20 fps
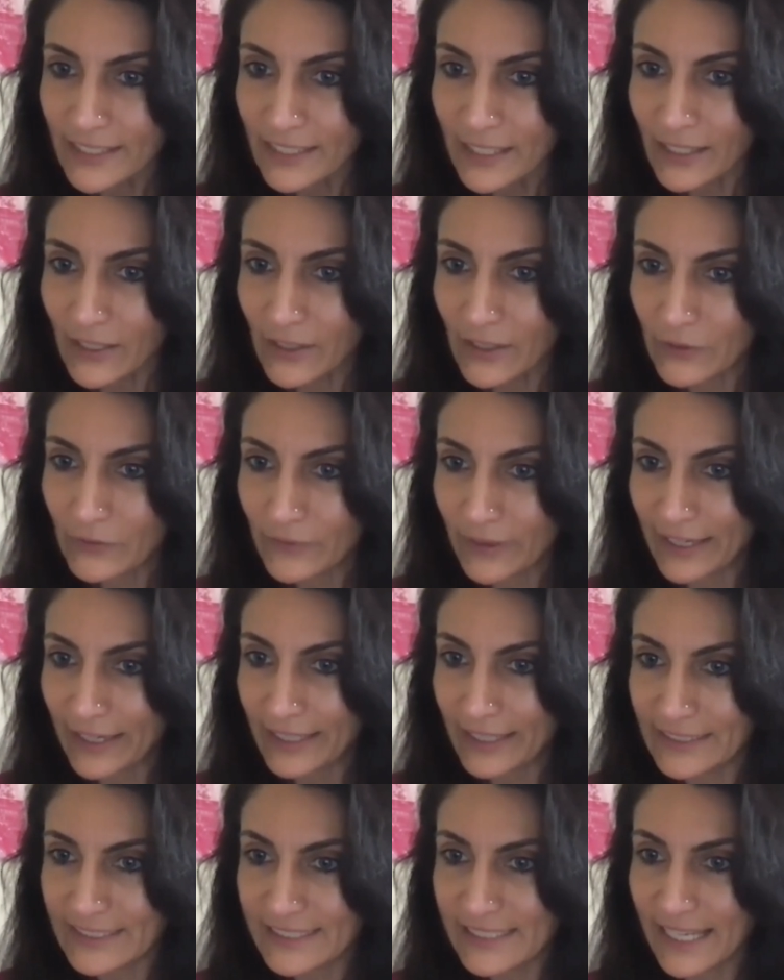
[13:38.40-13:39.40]

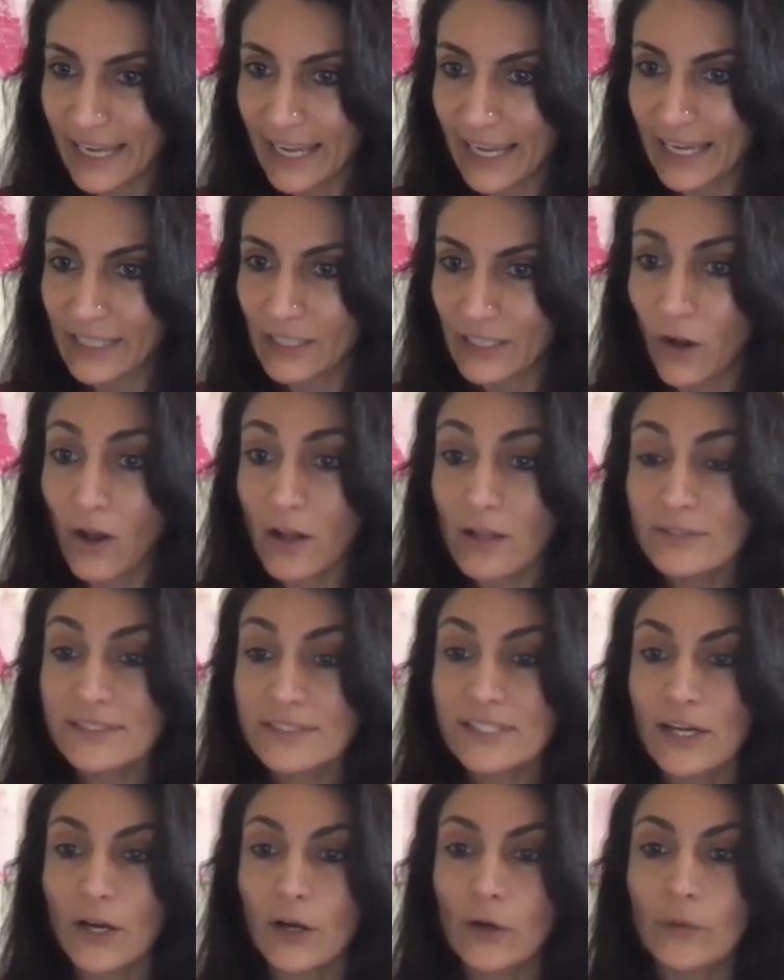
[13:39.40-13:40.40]
right, and
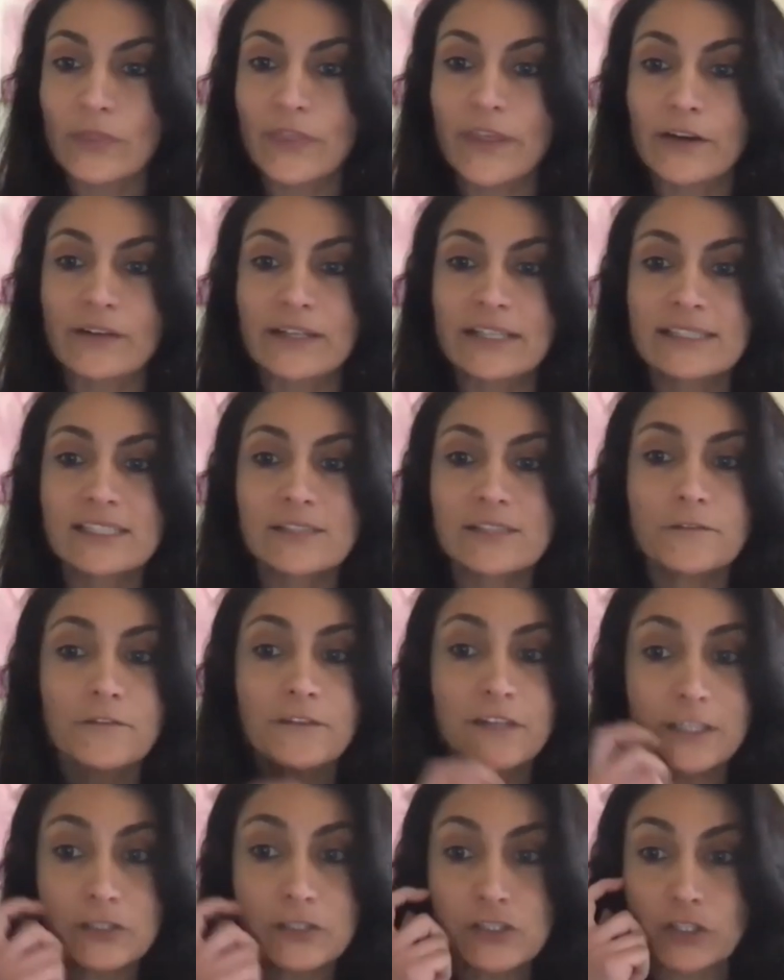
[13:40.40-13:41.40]
also there is a
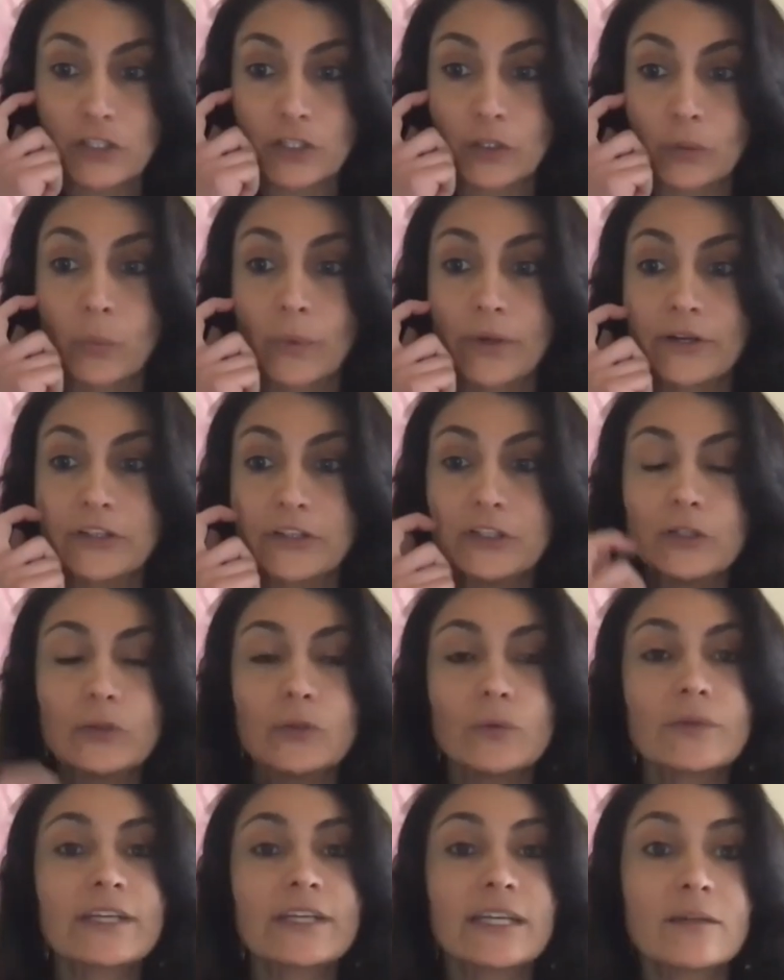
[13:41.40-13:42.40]
feature where
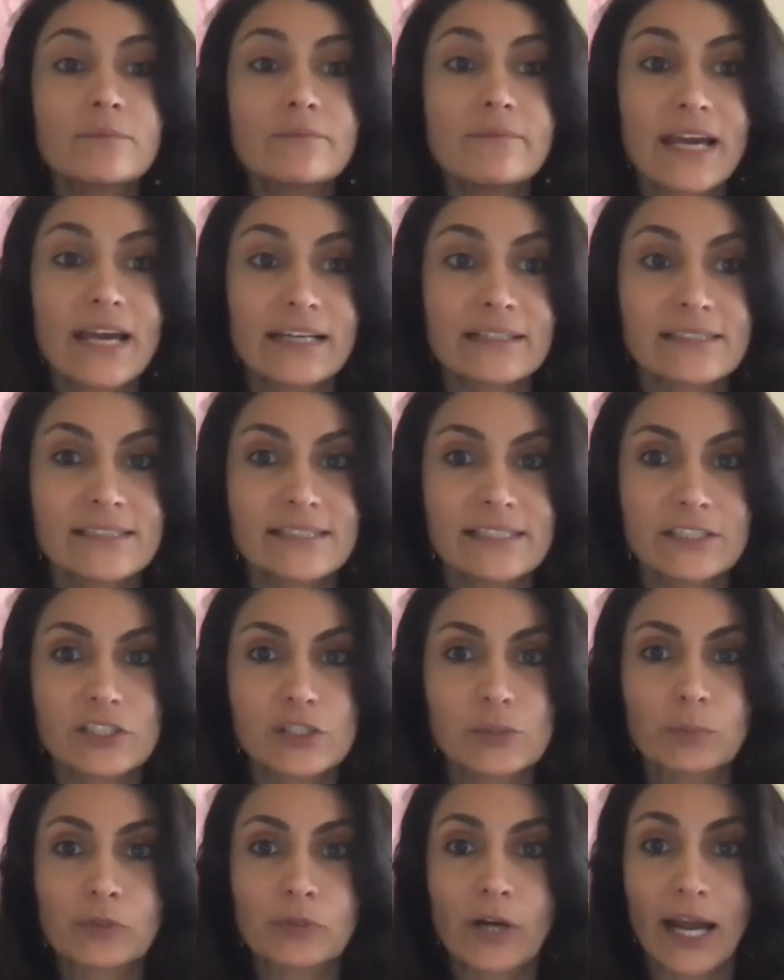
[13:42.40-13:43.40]
you can
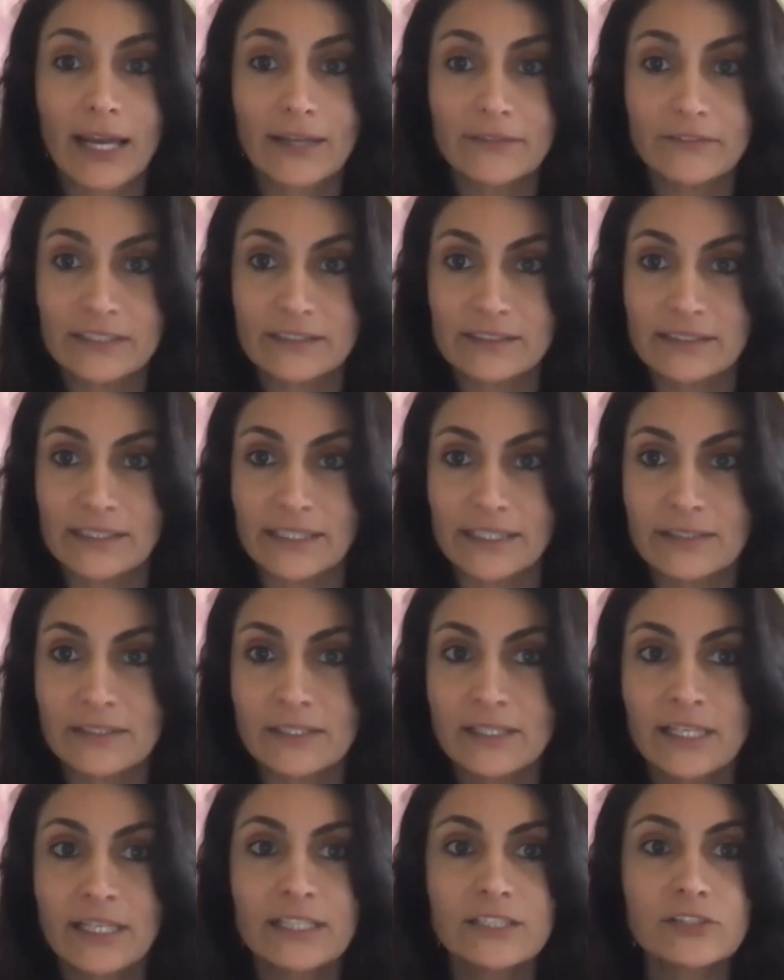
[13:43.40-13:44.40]
message privately,
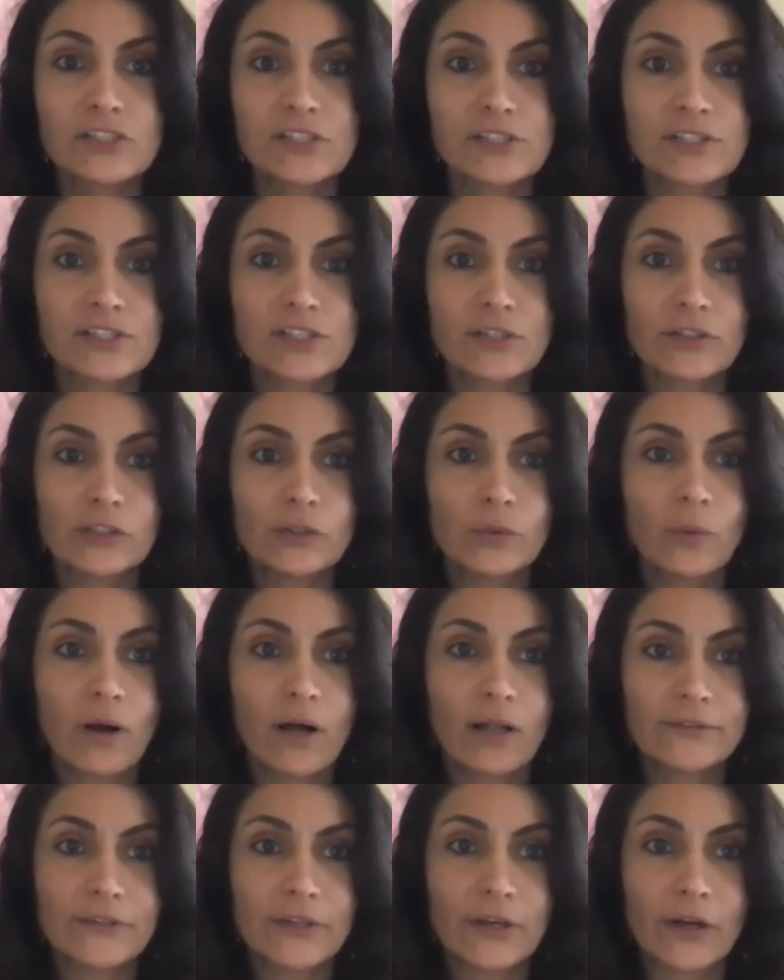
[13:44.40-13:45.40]
just so you
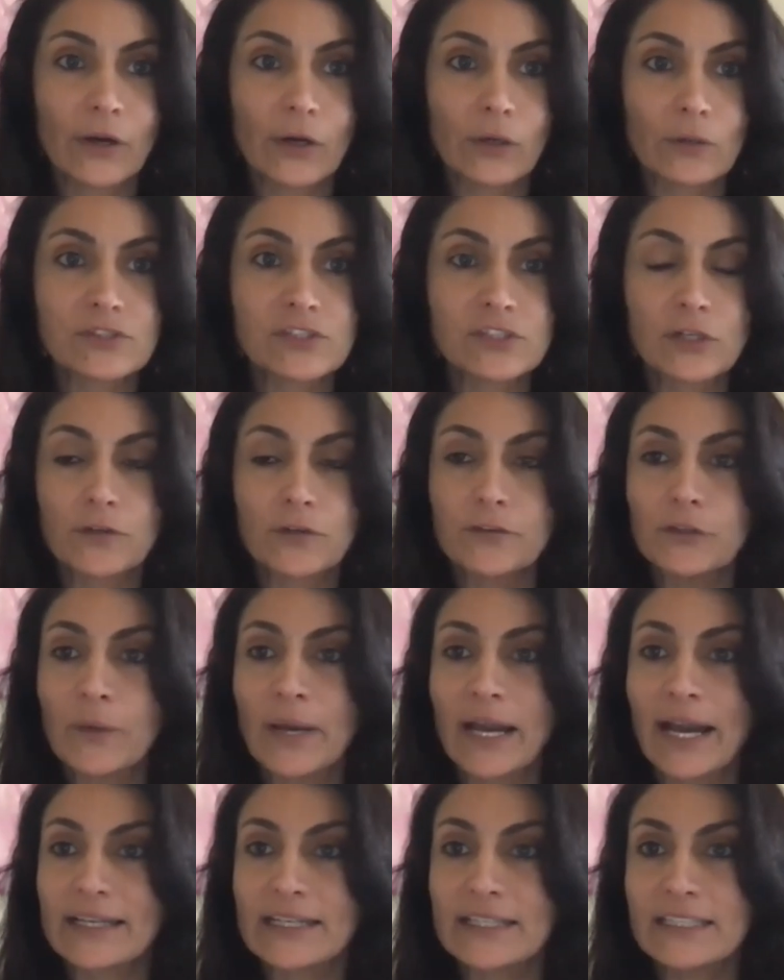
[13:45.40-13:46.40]
all know. So if you
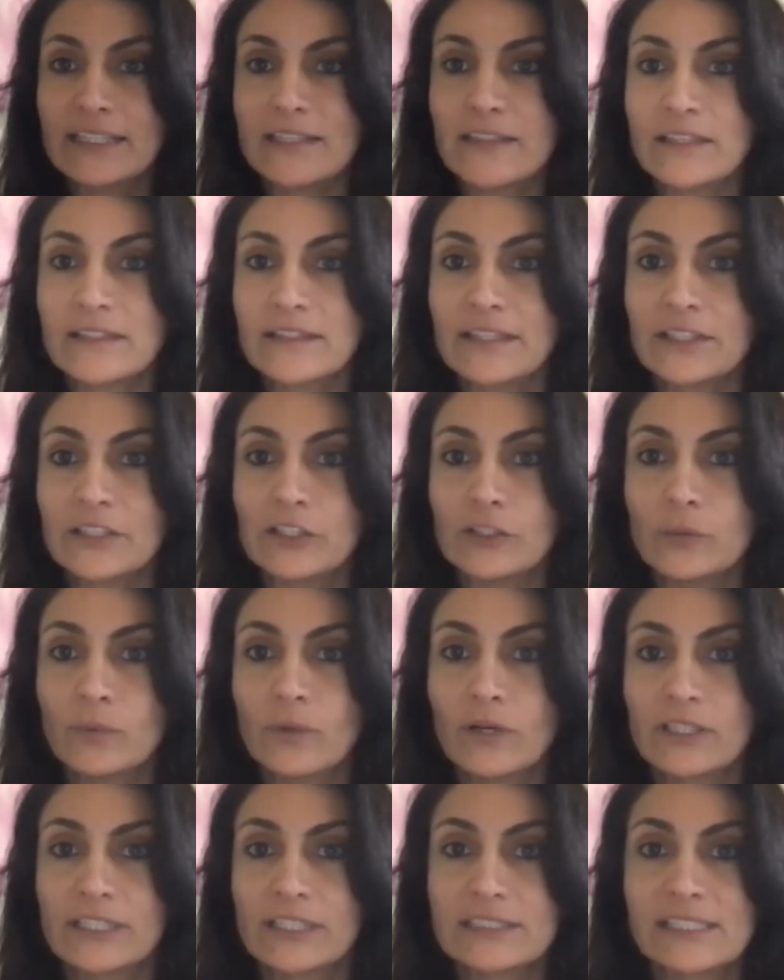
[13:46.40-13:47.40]
had anything that you
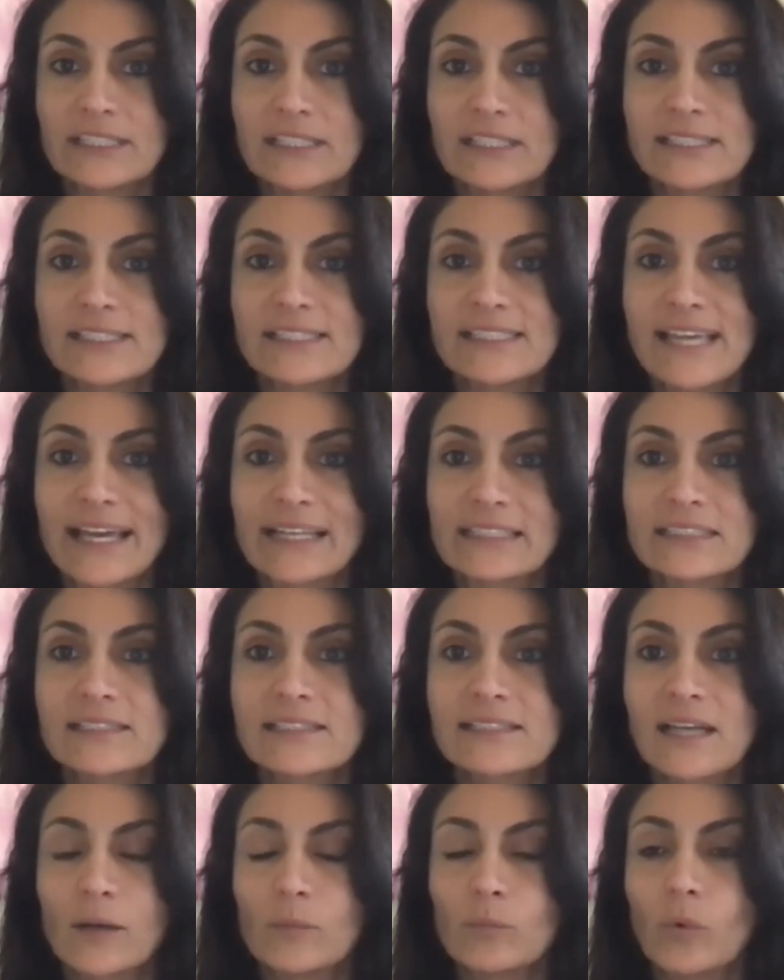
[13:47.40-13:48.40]
wanted to send
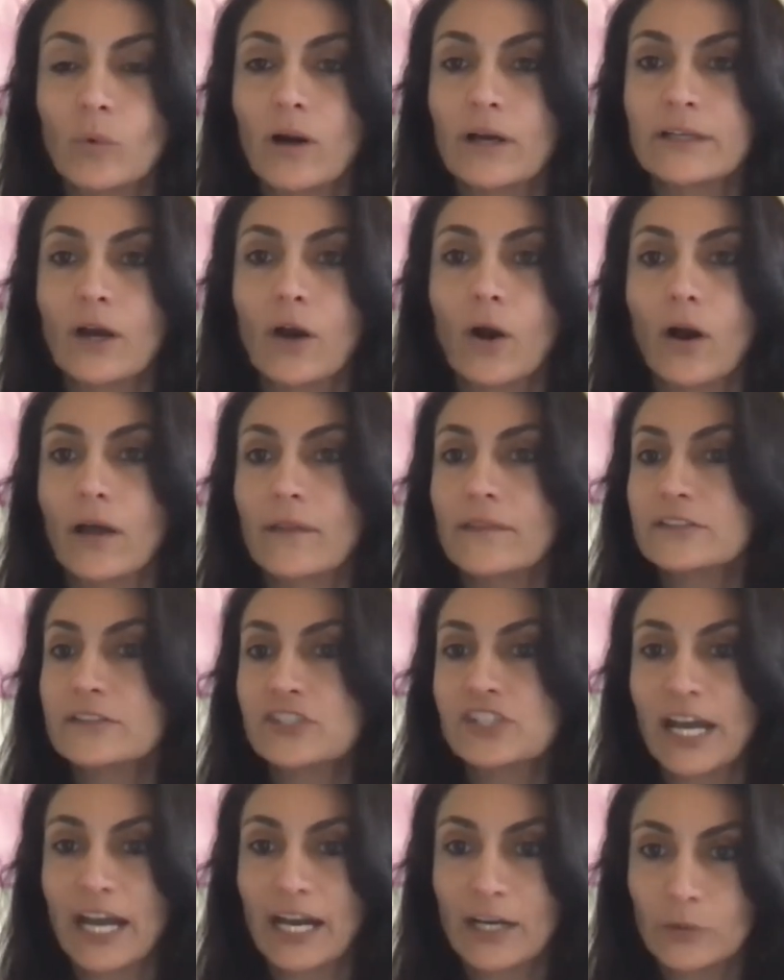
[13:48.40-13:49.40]
someone on the
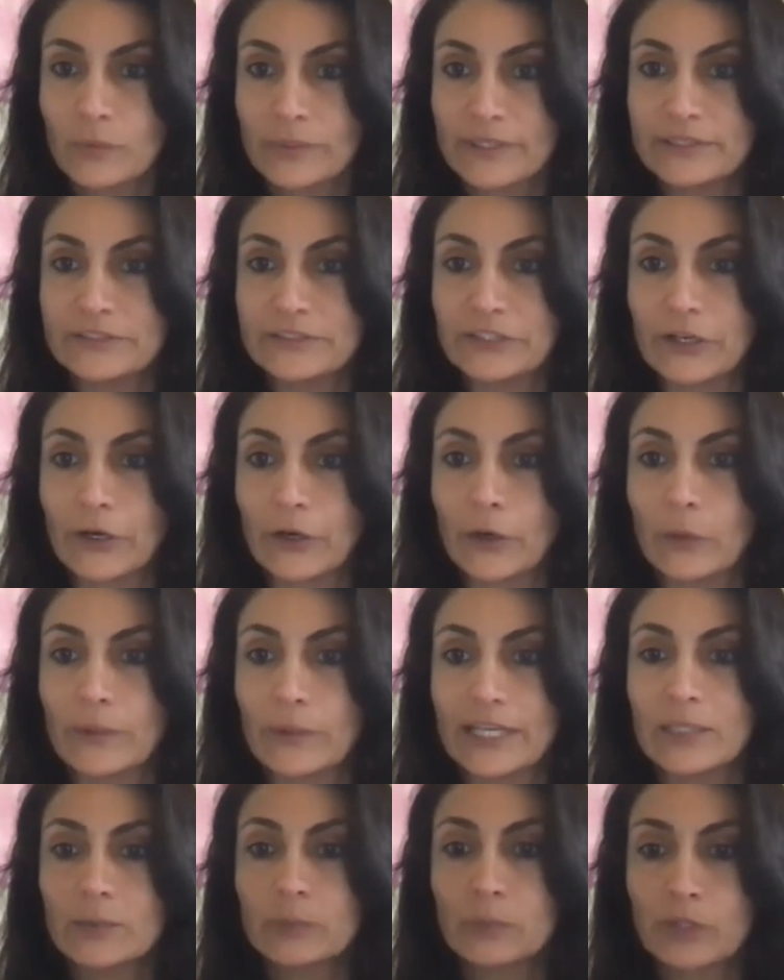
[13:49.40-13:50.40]
chat window
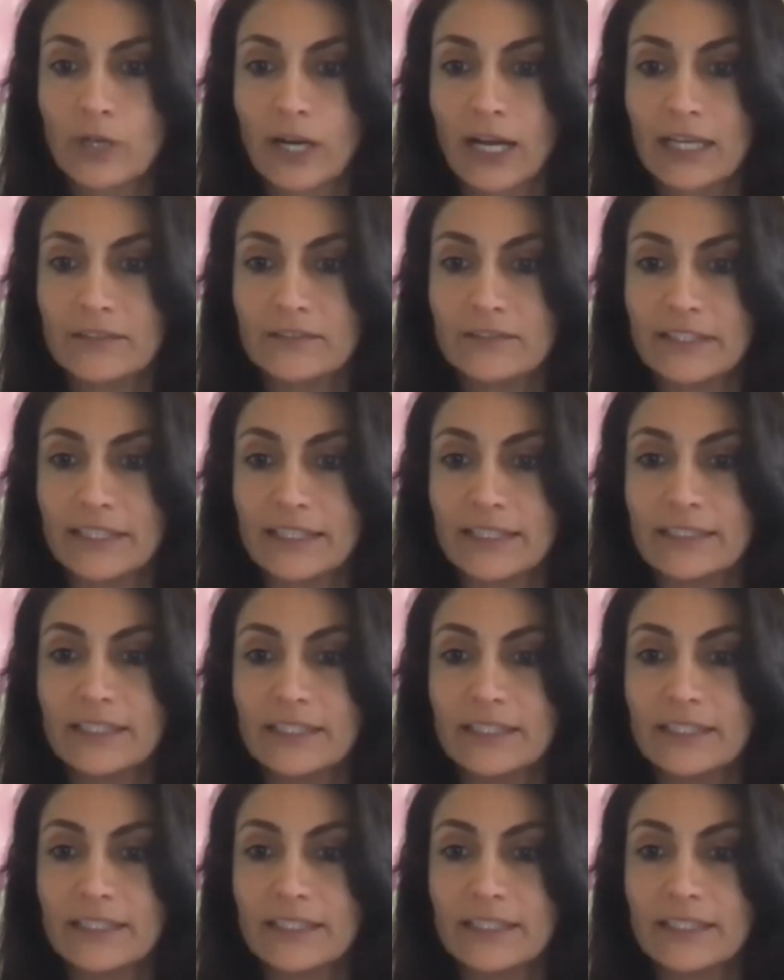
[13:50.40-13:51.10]
in private,